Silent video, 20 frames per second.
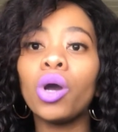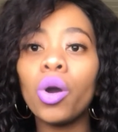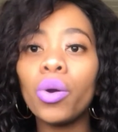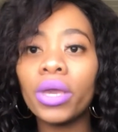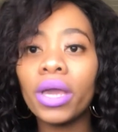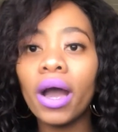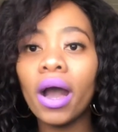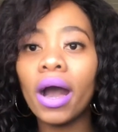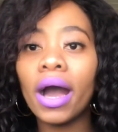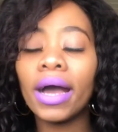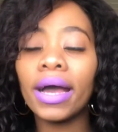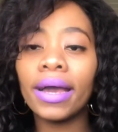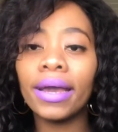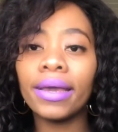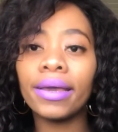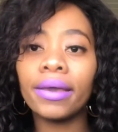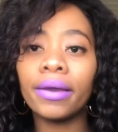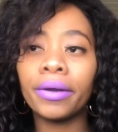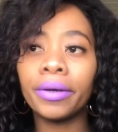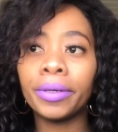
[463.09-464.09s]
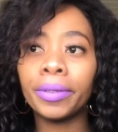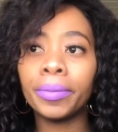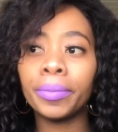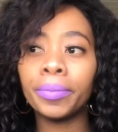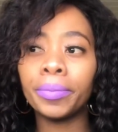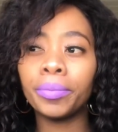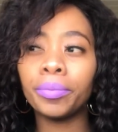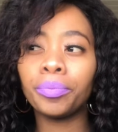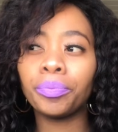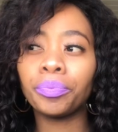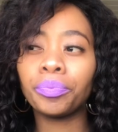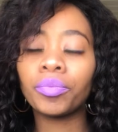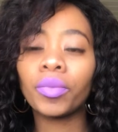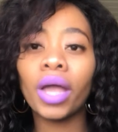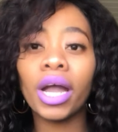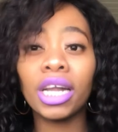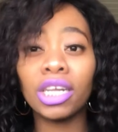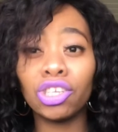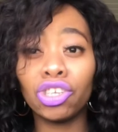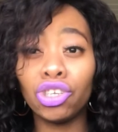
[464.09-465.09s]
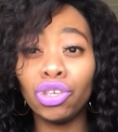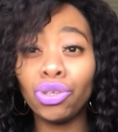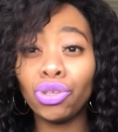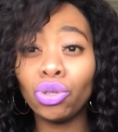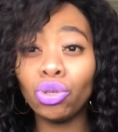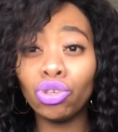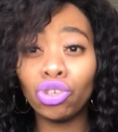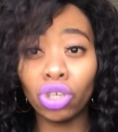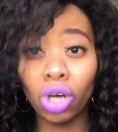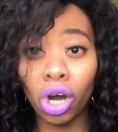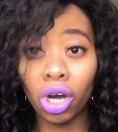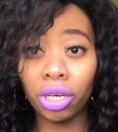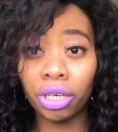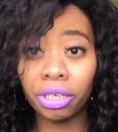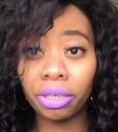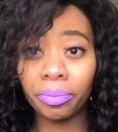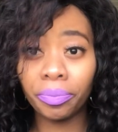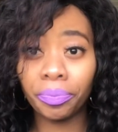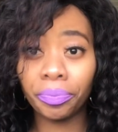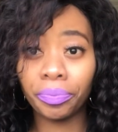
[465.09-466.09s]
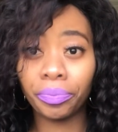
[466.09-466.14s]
Oh yeah, I used to jog.